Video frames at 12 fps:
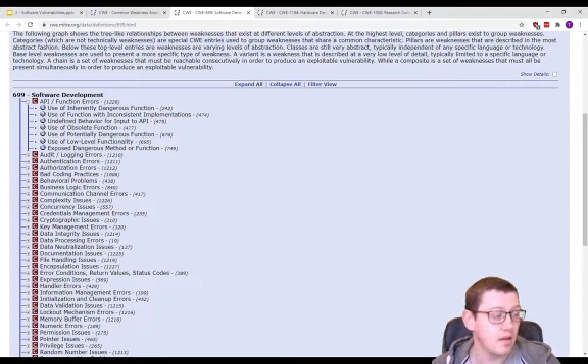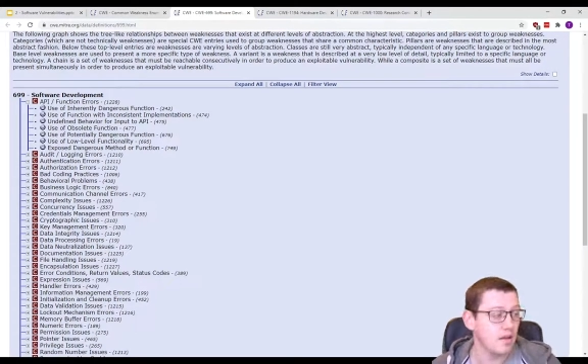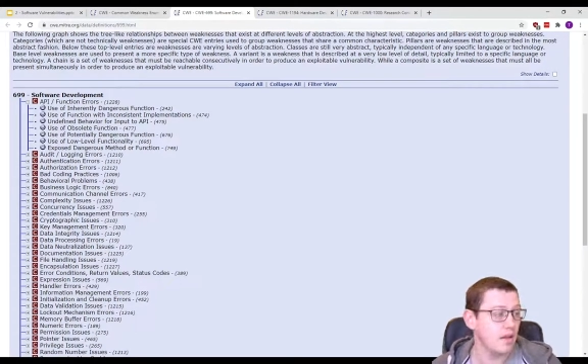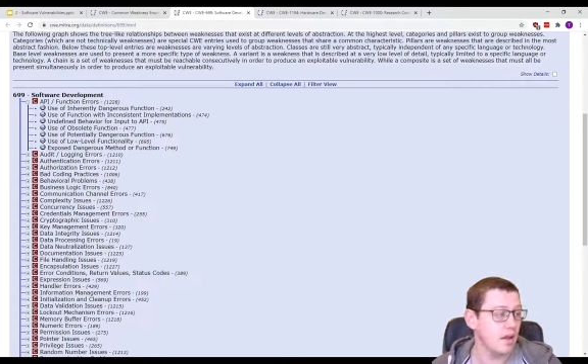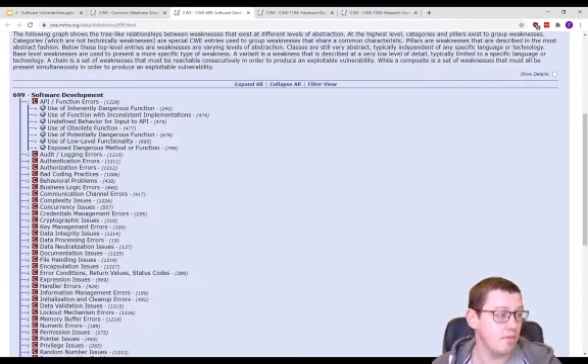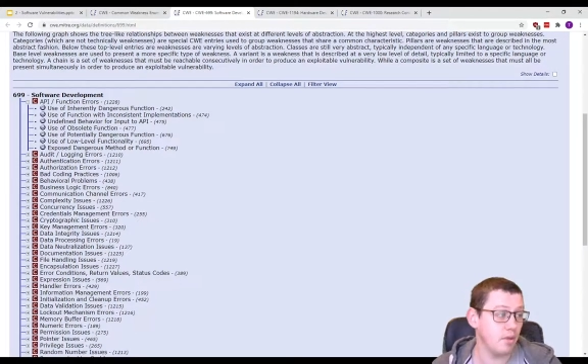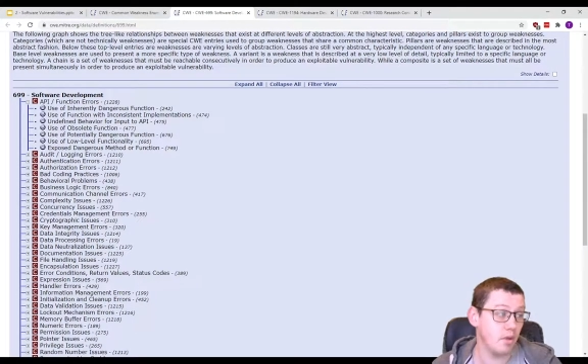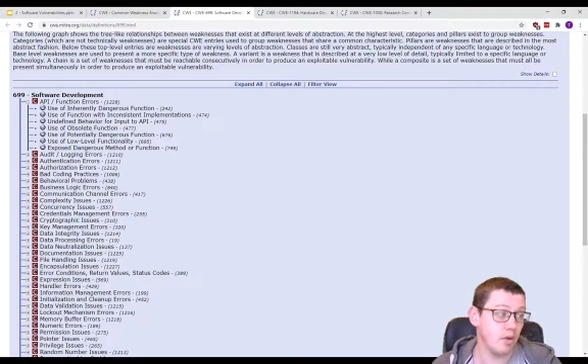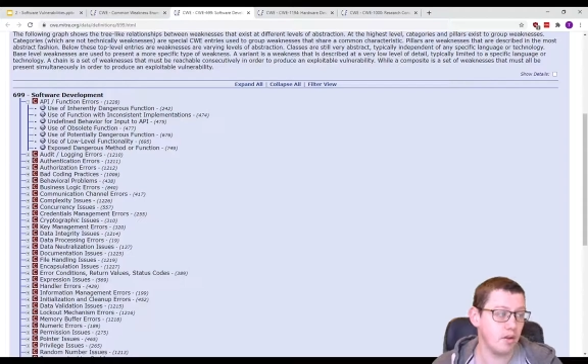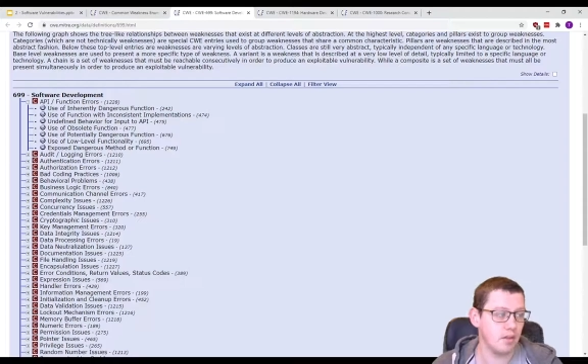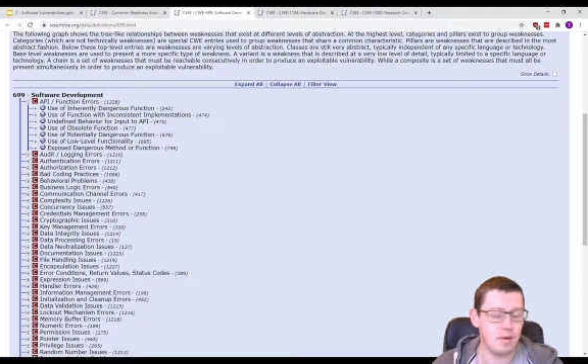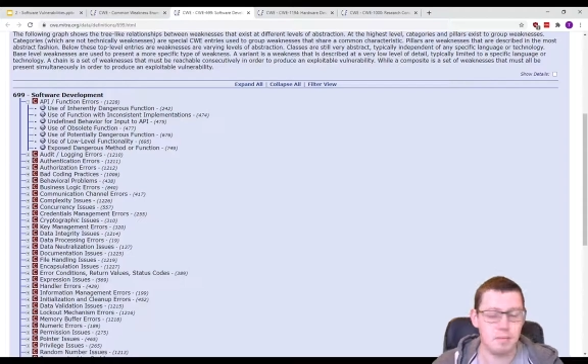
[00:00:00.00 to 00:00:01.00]
if you look
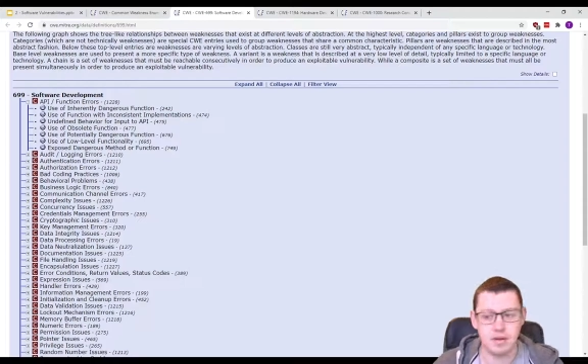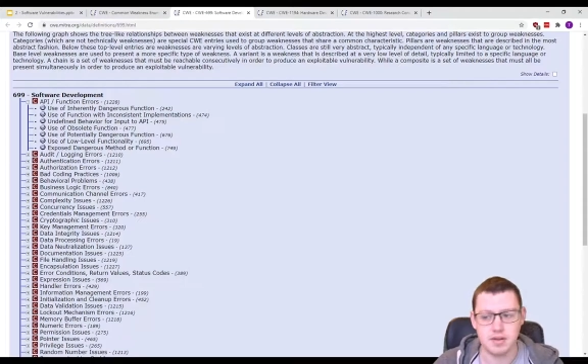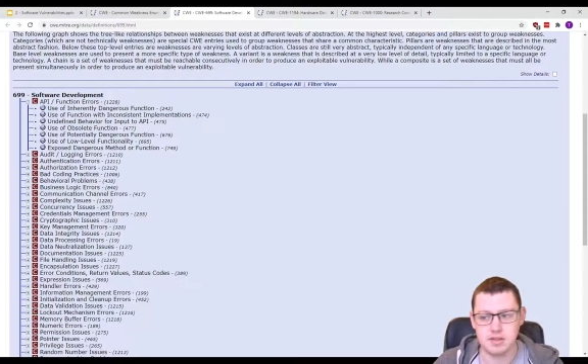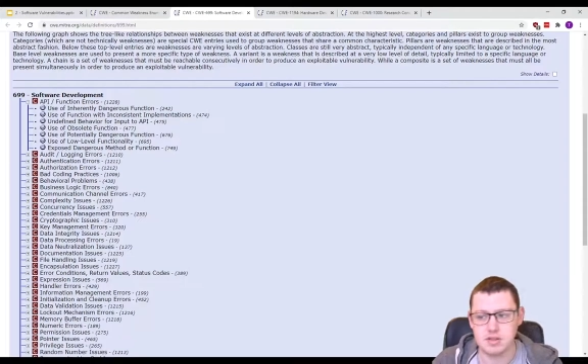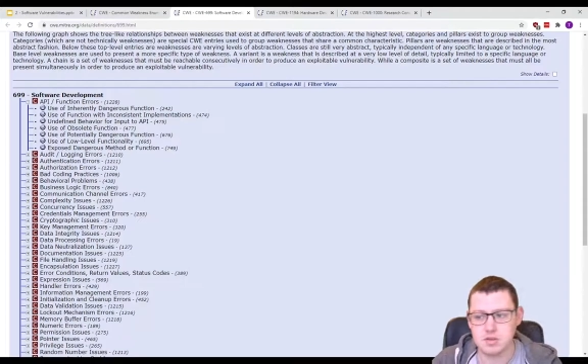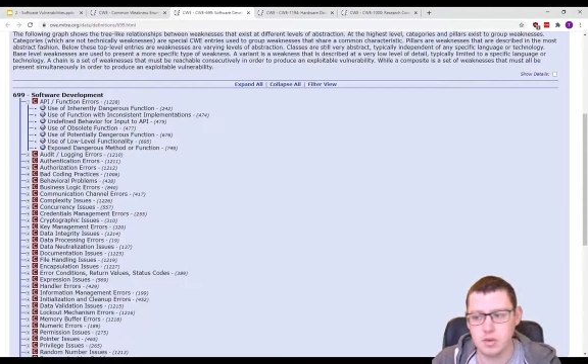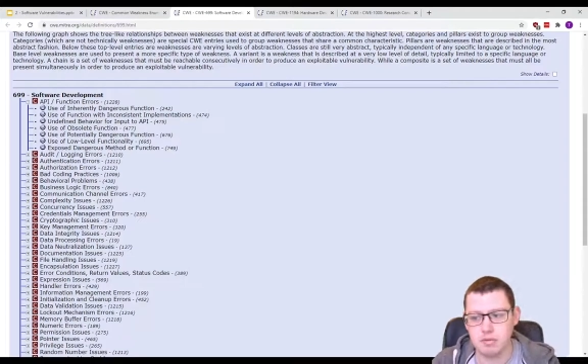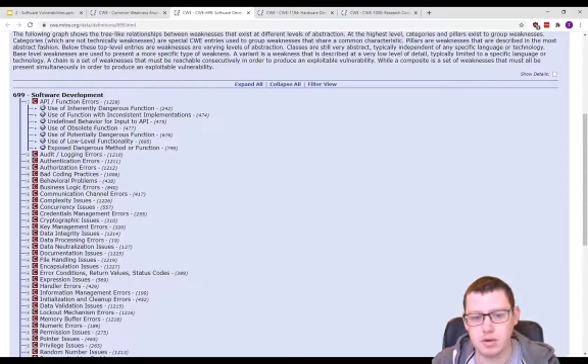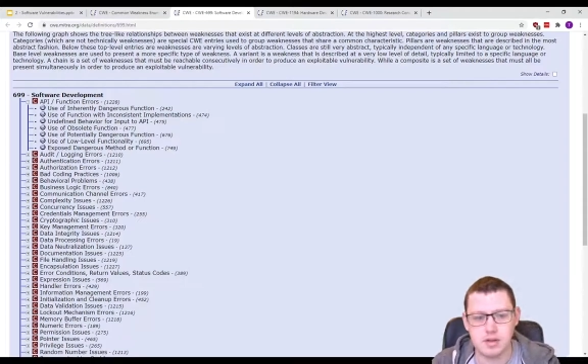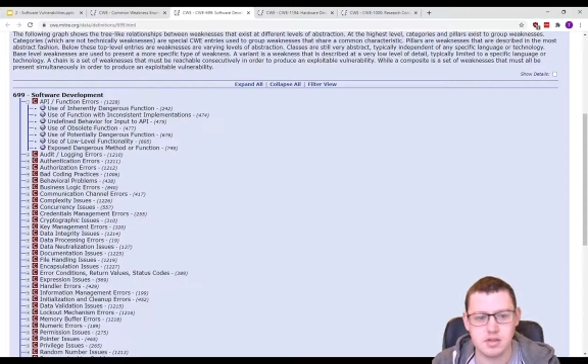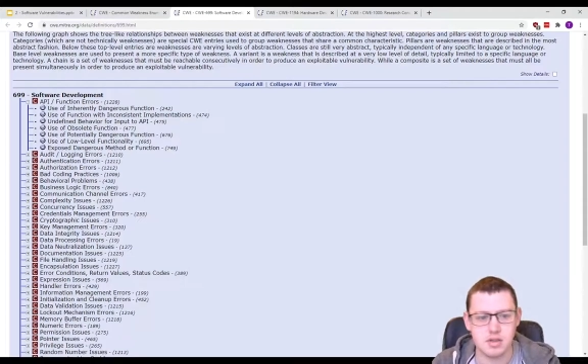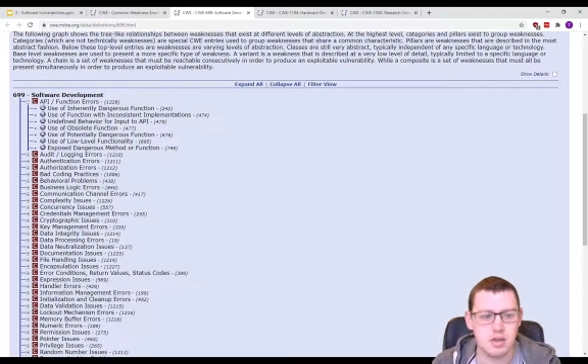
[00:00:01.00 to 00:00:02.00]
in the man pages, it's quite funny
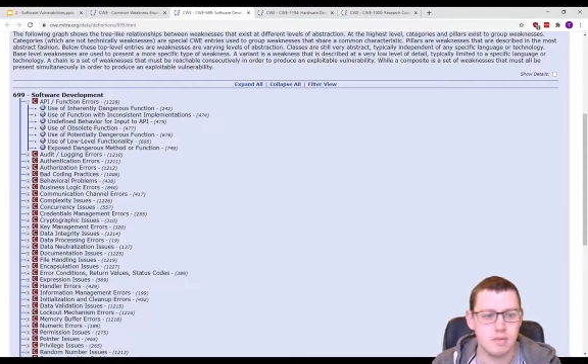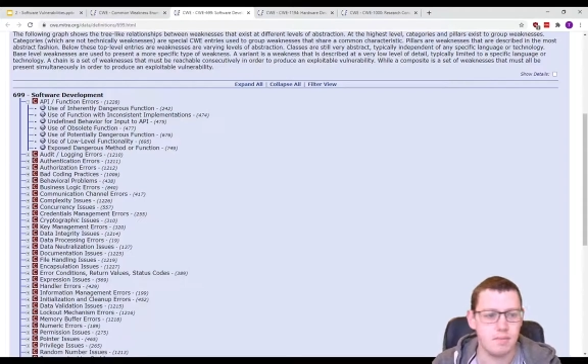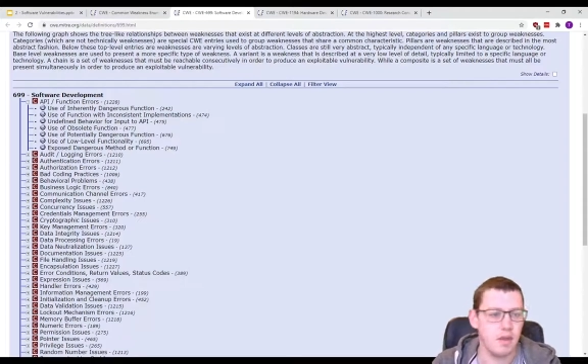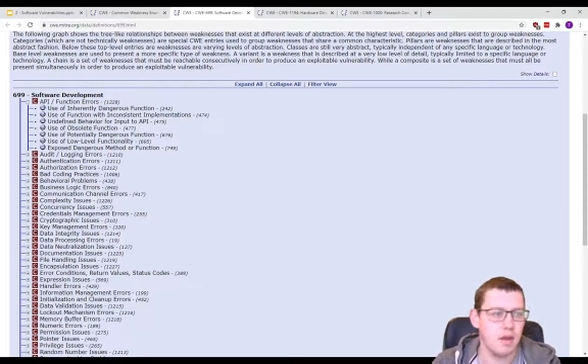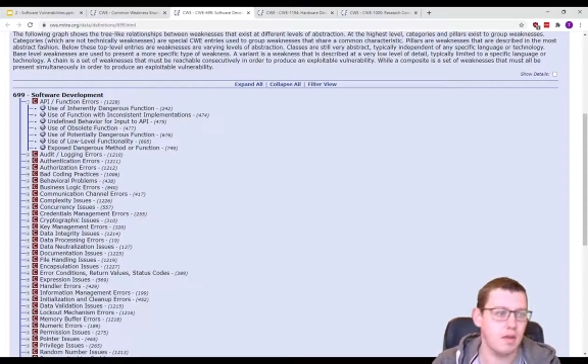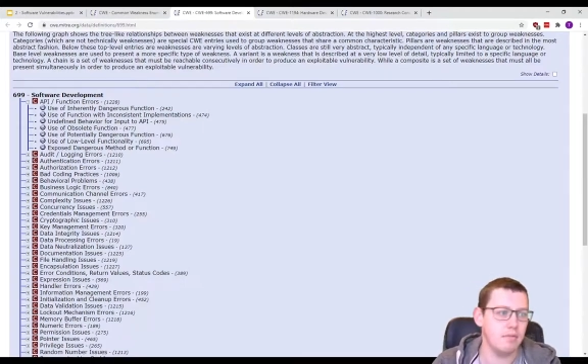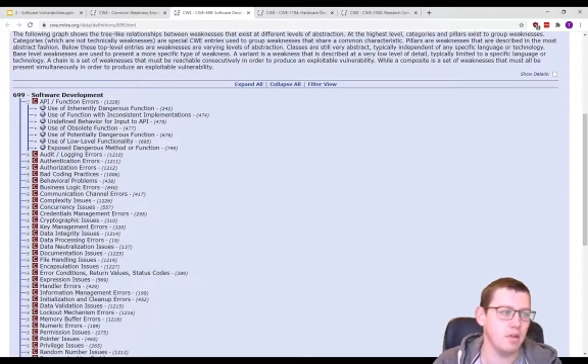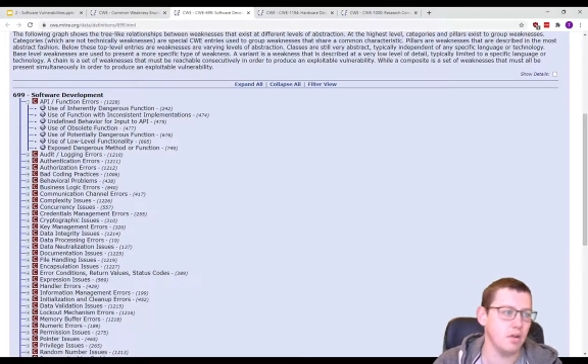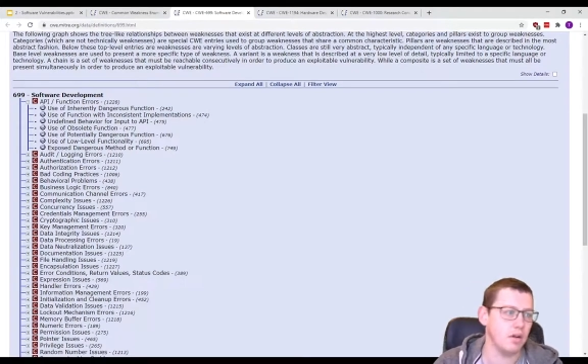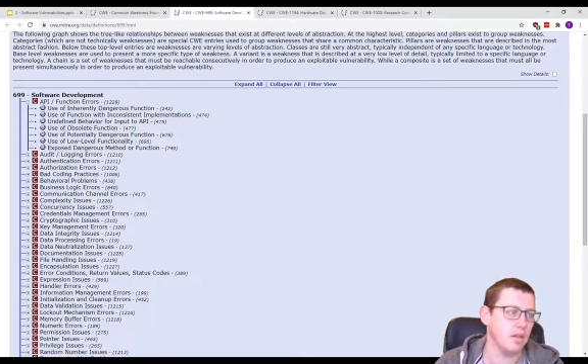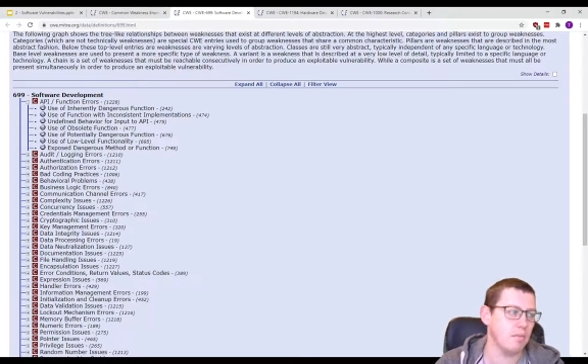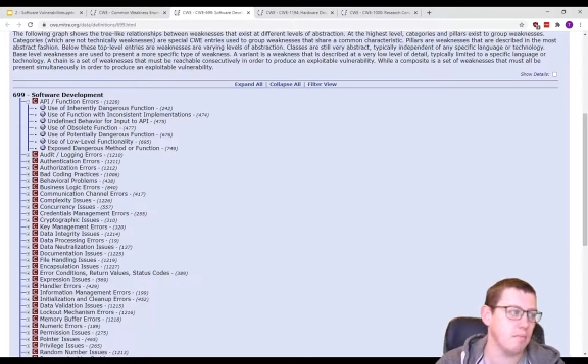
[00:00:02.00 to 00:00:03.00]
actually, if you look
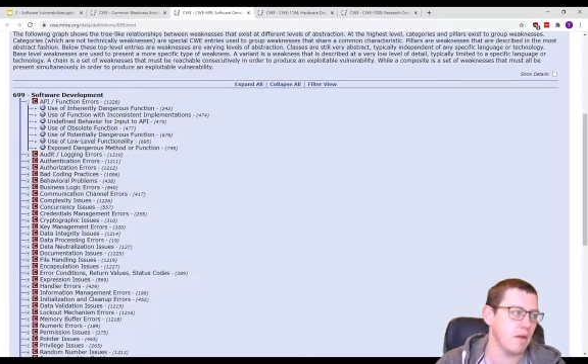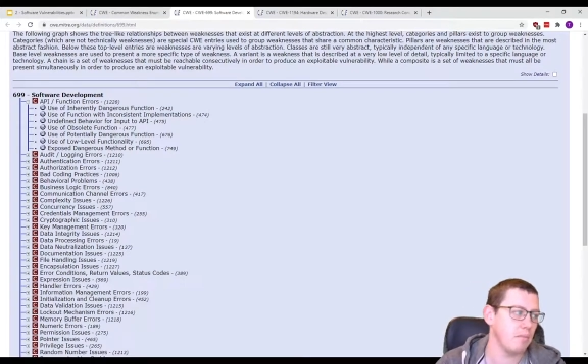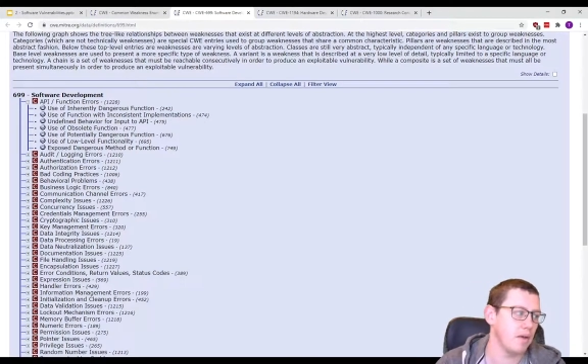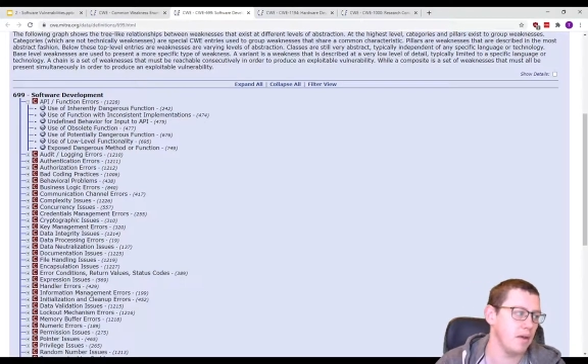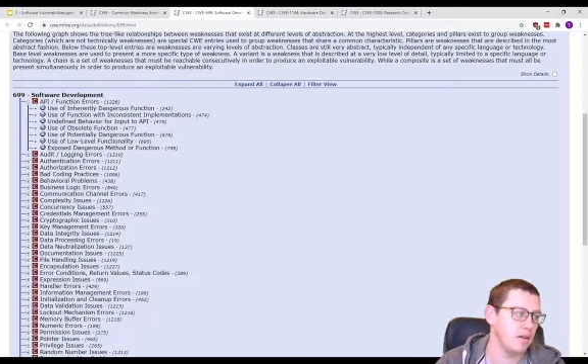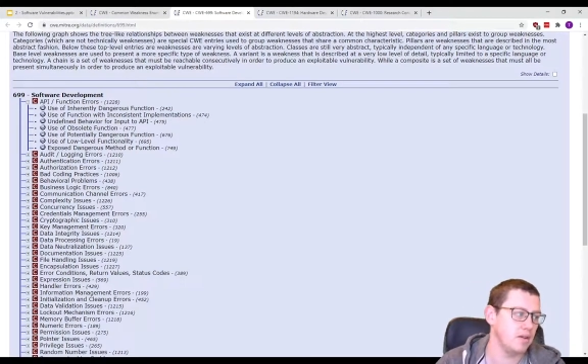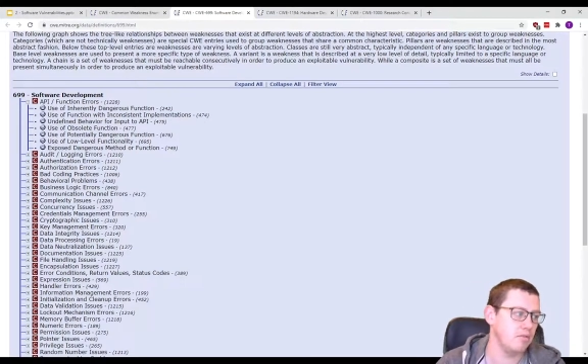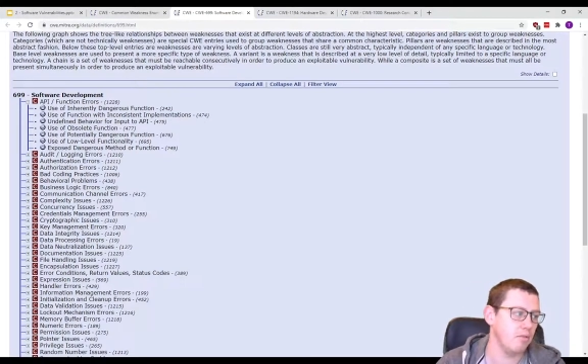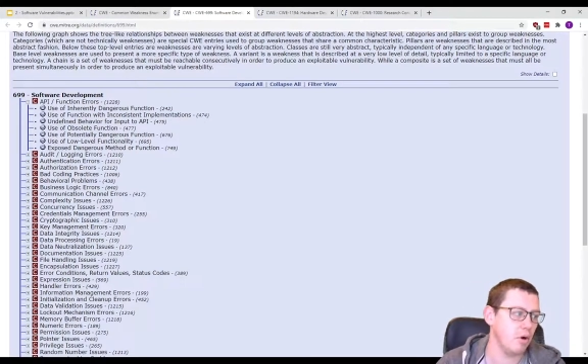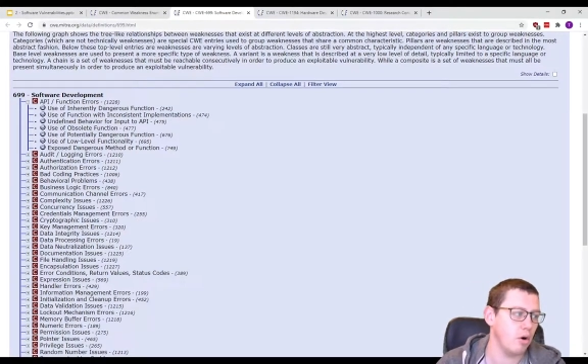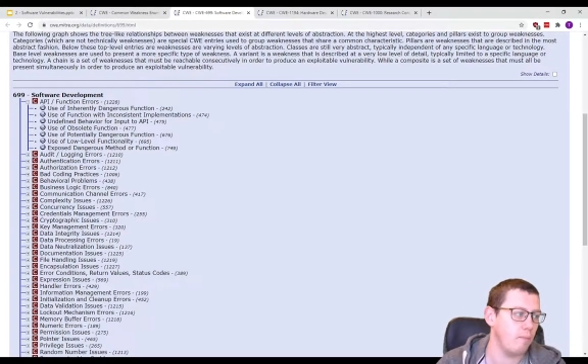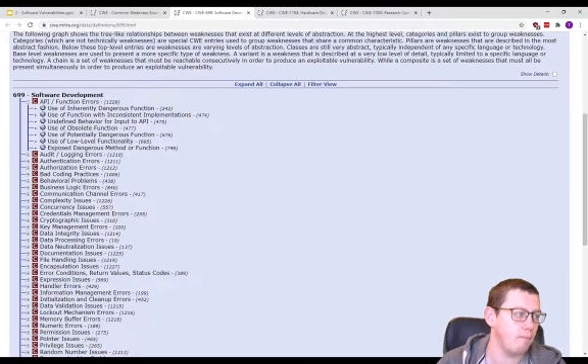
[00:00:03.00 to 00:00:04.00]
in the man page
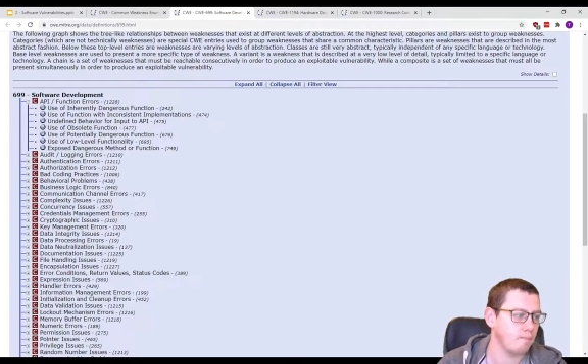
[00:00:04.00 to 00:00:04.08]
for